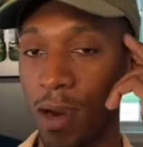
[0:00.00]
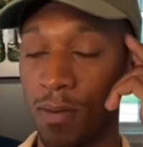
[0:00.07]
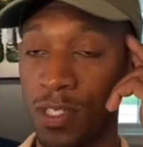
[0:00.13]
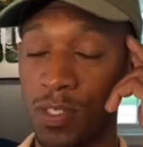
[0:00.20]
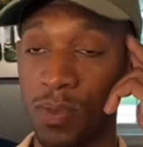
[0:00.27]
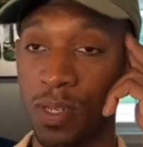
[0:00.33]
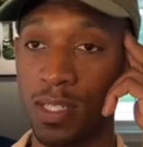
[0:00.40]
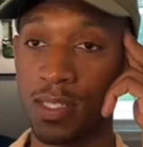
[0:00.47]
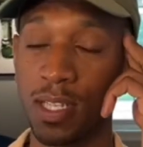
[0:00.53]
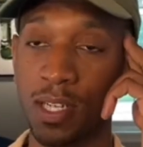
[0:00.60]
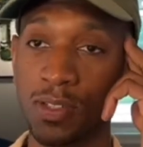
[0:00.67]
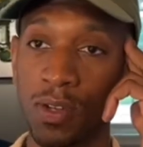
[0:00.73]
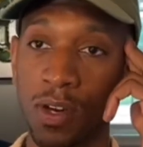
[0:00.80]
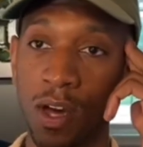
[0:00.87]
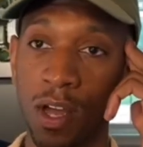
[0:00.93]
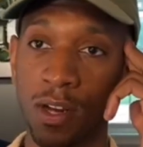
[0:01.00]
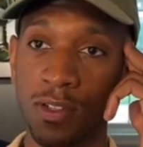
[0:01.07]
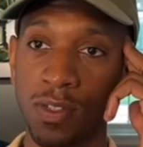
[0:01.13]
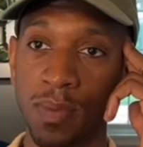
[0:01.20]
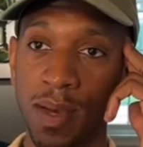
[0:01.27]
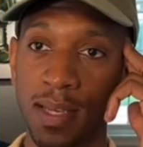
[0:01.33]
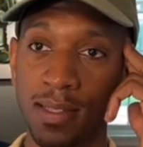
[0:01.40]
We just want to touch on all those
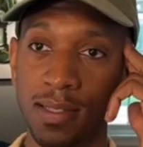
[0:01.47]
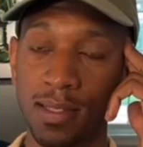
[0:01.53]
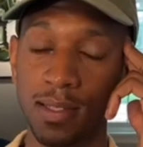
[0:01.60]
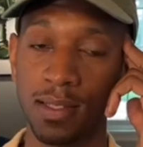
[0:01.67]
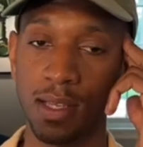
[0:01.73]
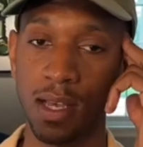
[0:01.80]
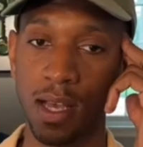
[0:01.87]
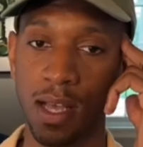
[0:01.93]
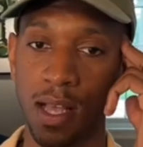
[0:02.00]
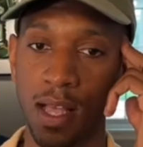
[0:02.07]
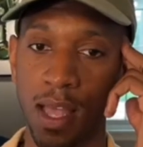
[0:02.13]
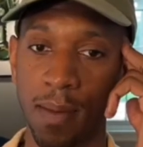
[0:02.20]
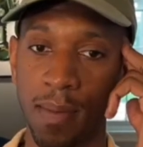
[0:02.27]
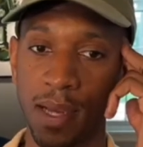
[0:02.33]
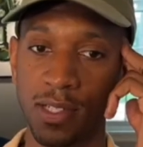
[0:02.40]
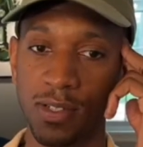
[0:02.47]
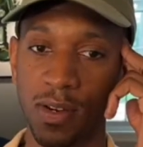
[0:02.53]
bases and make sure